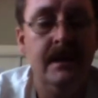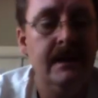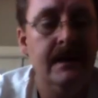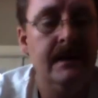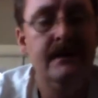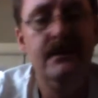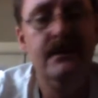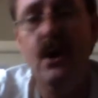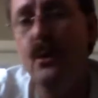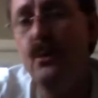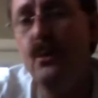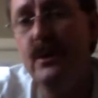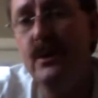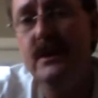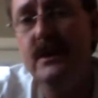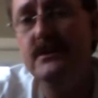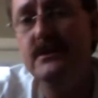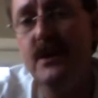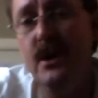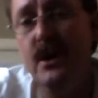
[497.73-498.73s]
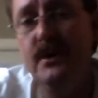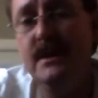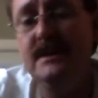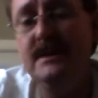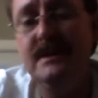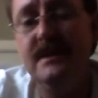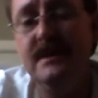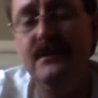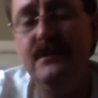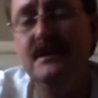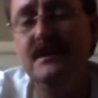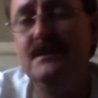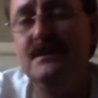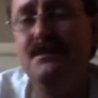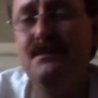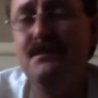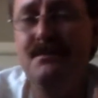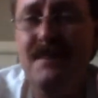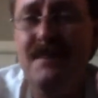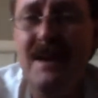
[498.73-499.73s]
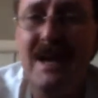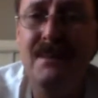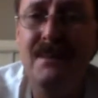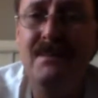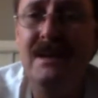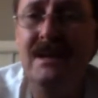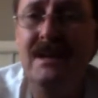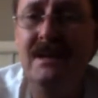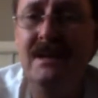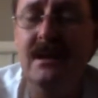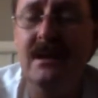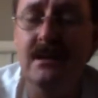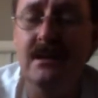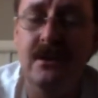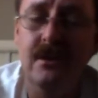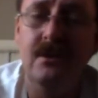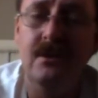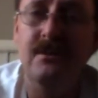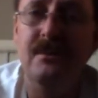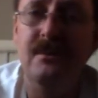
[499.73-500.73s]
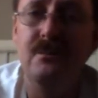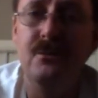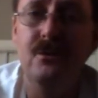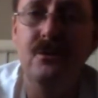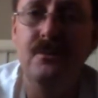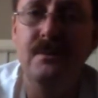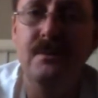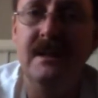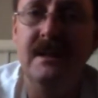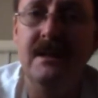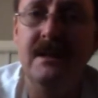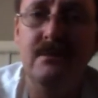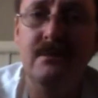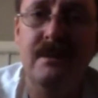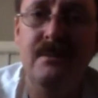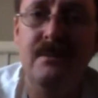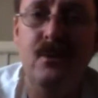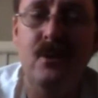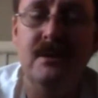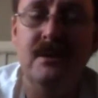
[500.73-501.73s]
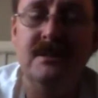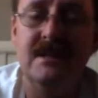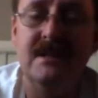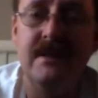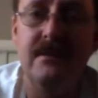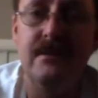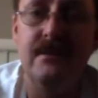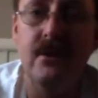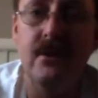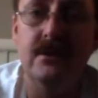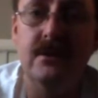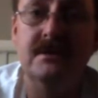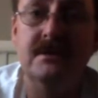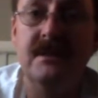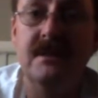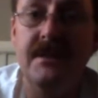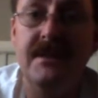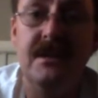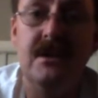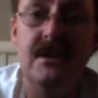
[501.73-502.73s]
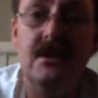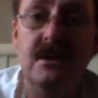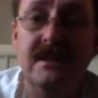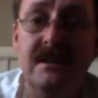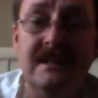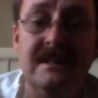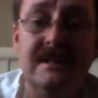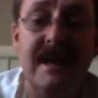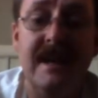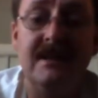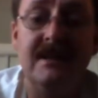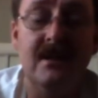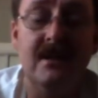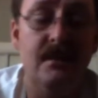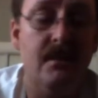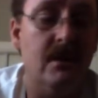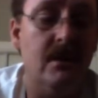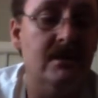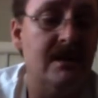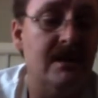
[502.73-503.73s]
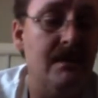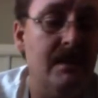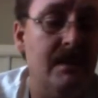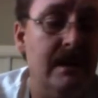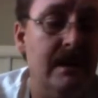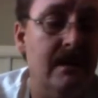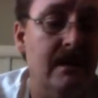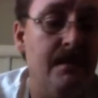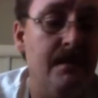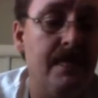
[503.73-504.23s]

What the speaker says: No real noted difference, maybe a little improvement at 3.7 volts, nothing you could detect on a multimeter.